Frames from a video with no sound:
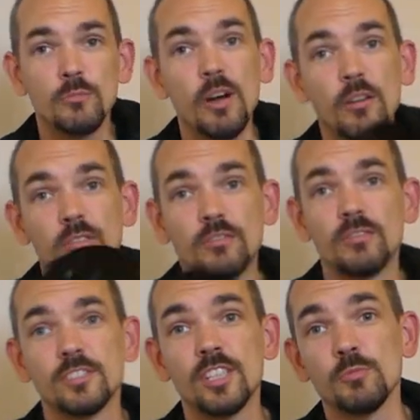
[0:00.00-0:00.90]
Well,
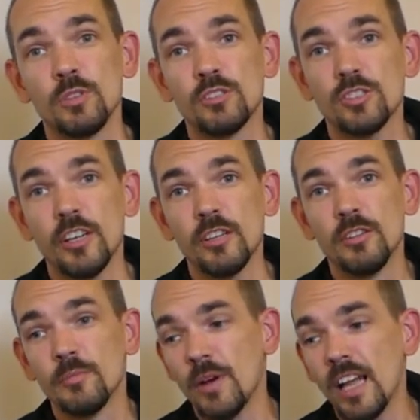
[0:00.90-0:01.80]
she doesn't want to show you,
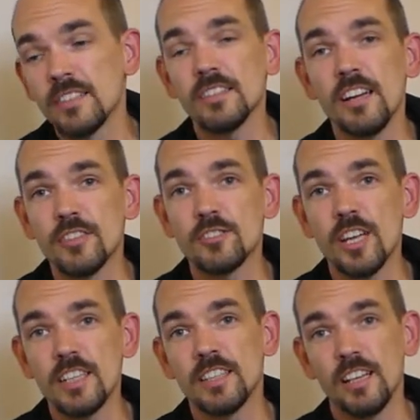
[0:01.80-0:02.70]
but under her
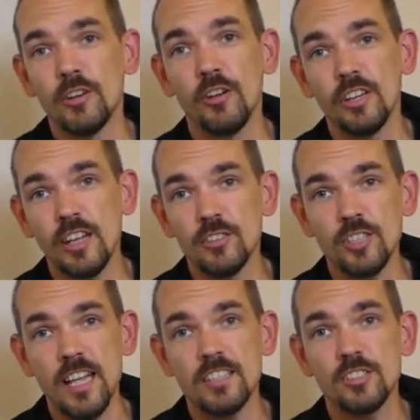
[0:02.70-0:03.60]
chin and on her
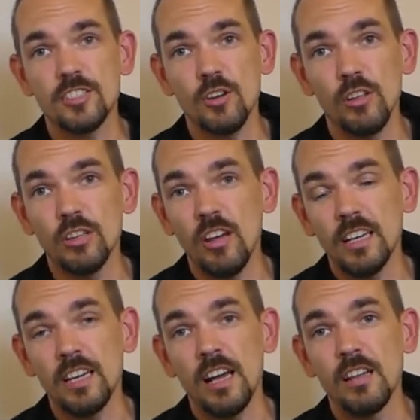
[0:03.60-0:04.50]
chest, she's got
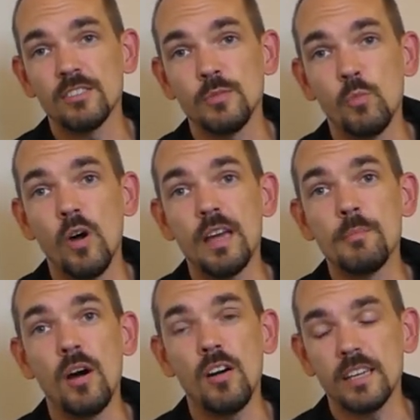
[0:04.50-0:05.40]
like some white
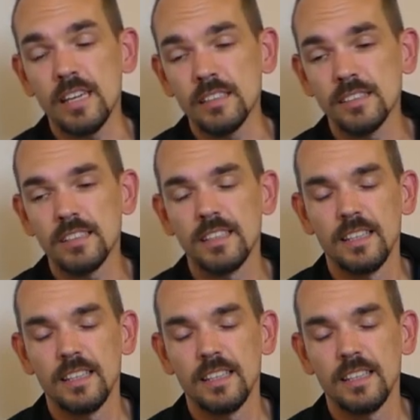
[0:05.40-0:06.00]
markings.